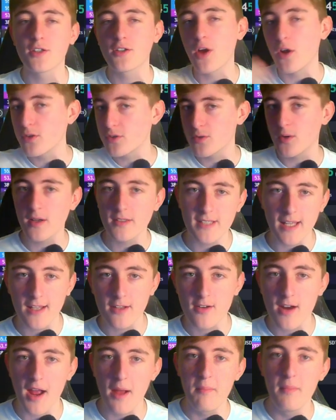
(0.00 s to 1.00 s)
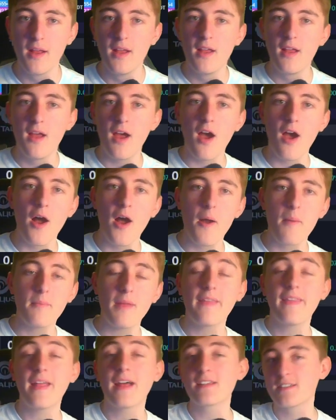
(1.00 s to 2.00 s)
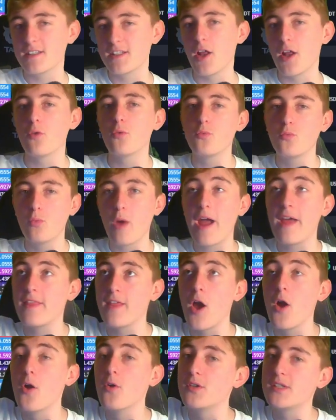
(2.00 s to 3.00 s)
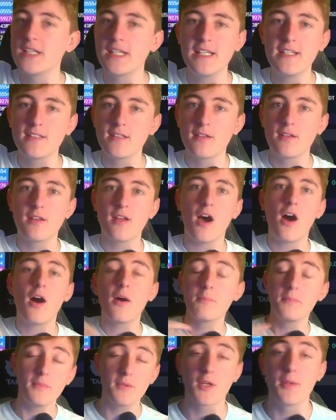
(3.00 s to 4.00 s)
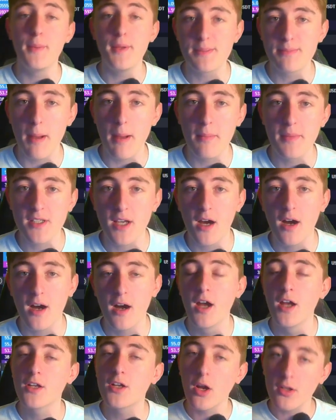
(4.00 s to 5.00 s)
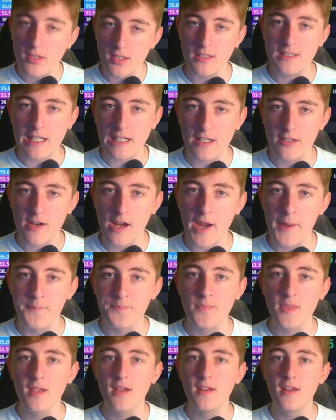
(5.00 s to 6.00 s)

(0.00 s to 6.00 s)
So go to our Telegram, and that's where the OGs and our community members are. Go to the Telegram.